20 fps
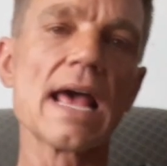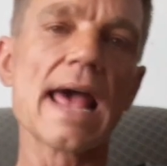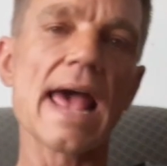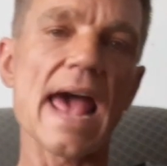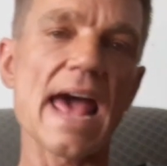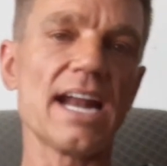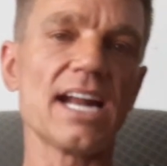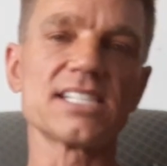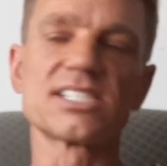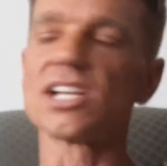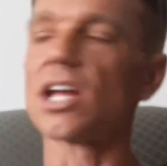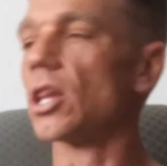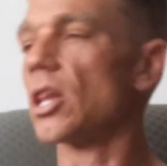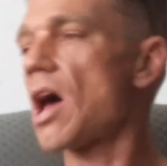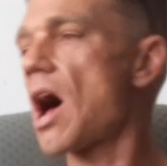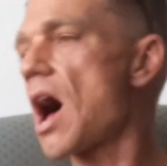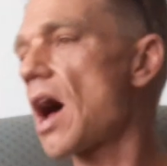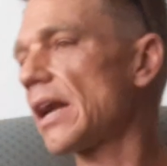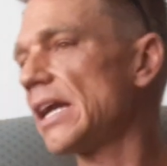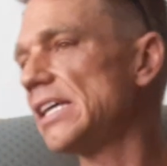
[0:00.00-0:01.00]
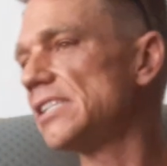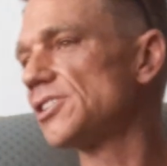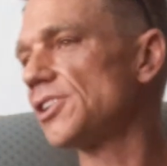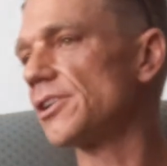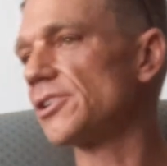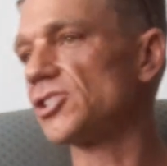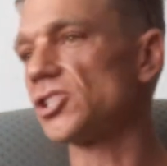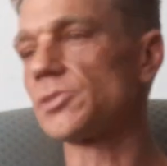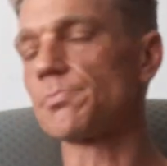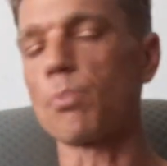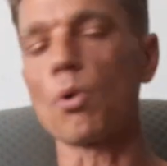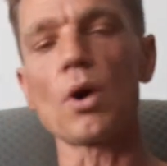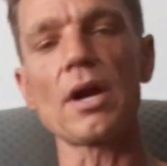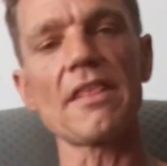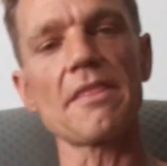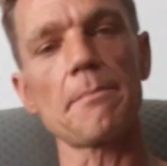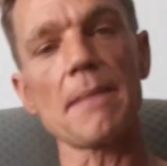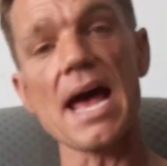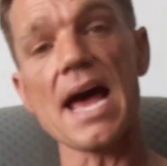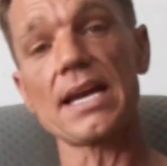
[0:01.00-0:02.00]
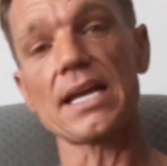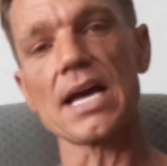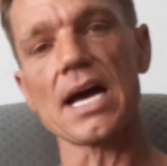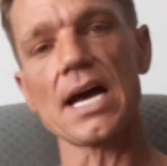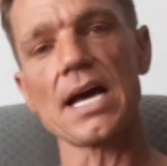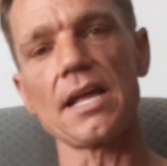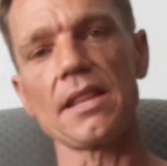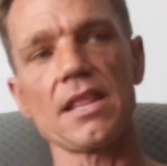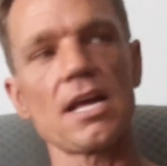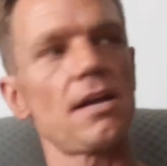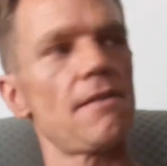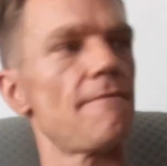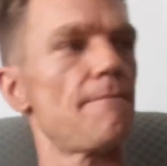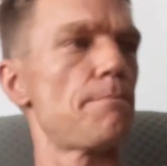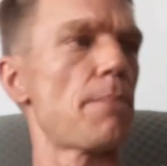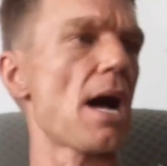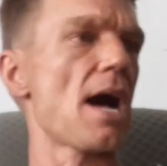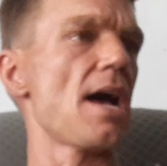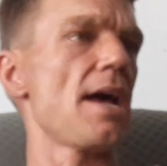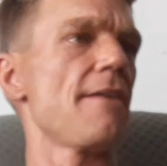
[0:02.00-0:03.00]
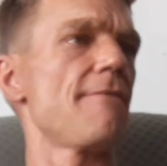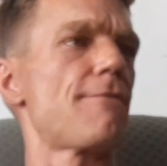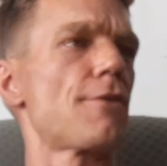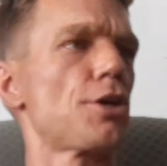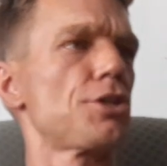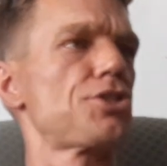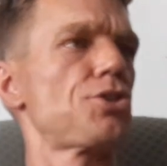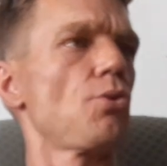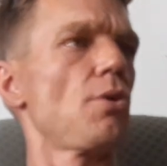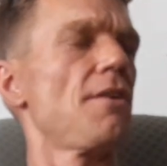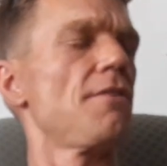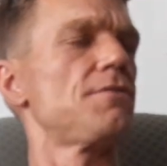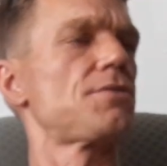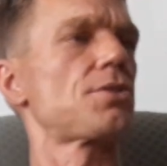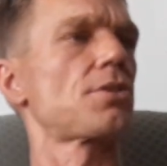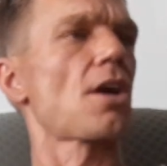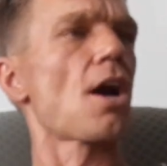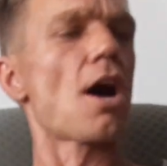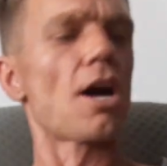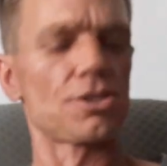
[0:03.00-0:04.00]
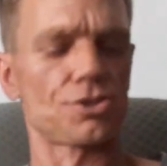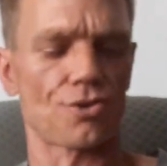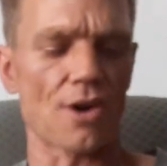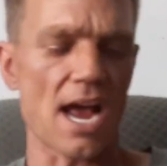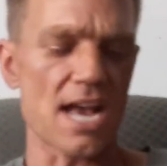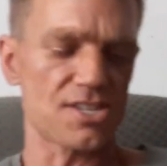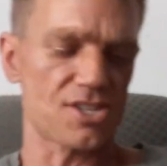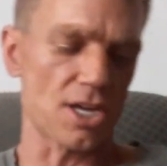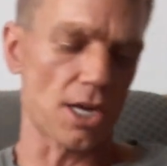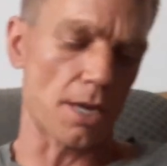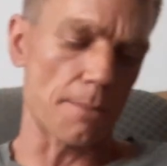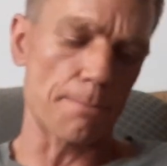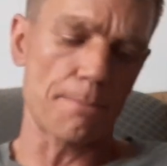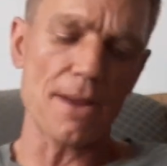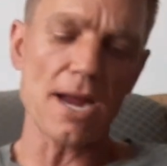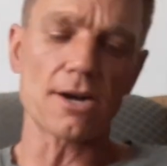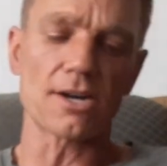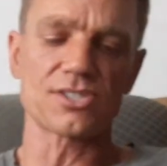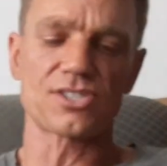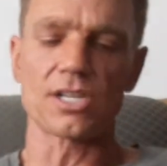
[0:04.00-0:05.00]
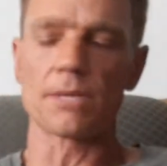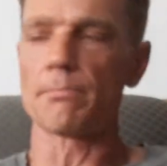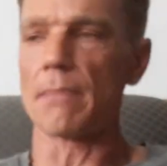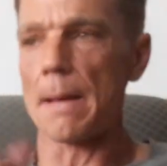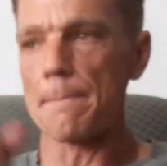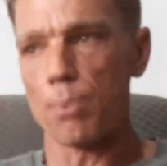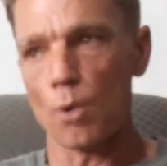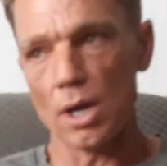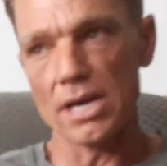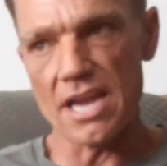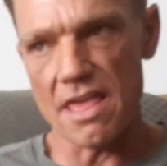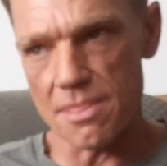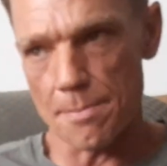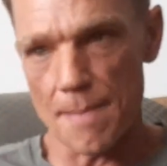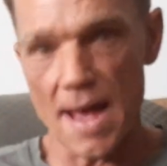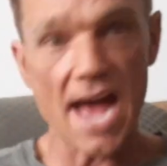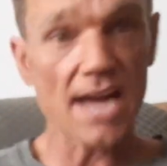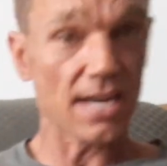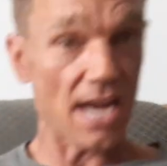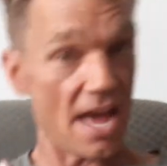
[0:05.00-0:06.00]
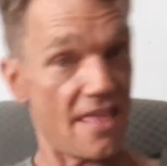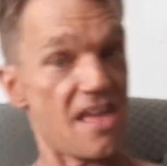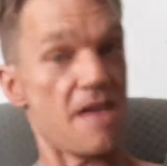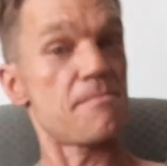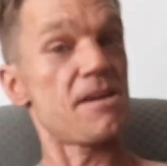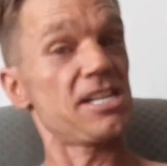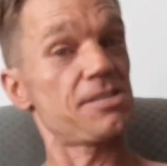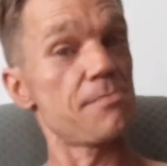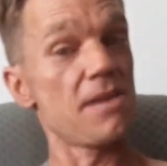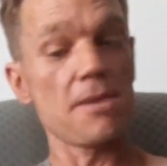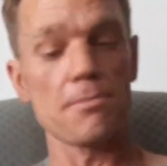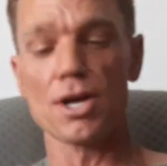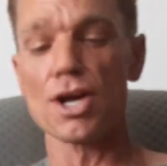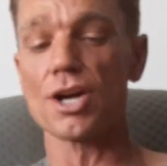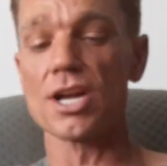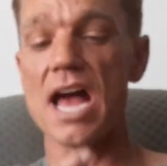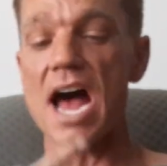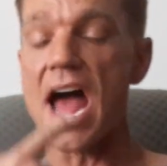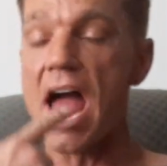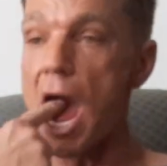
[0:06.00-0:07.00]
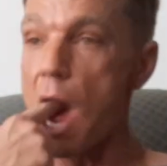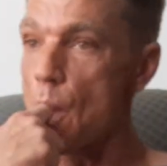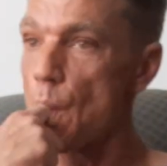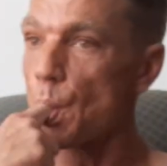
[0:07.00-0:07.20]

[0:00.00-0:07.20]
and it's a lot easier to just point at the bad guy, and then by virtue of contrast and comparison, by pointing at the bad guy, that makes me a good guy.